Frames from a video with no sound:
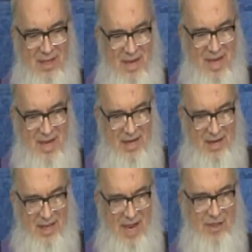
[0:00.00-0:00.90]

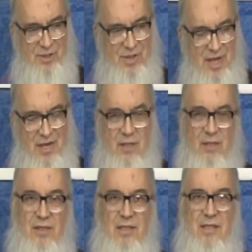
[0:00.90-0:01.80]
they actually take a
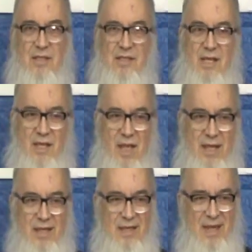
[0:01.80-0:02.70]
look at the
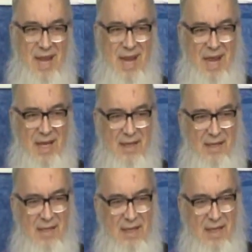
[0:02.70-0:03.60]
sunlight, and
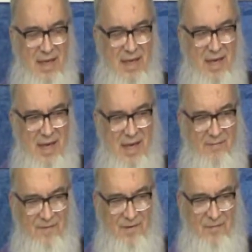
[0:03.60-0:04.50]

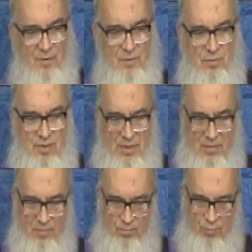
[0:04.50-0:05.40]
if you
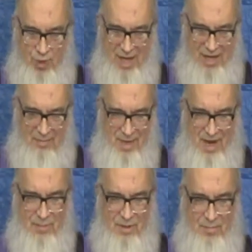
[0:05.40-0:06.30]
break them
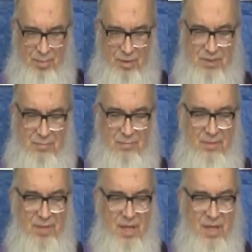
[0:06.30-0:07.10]
down with a prism,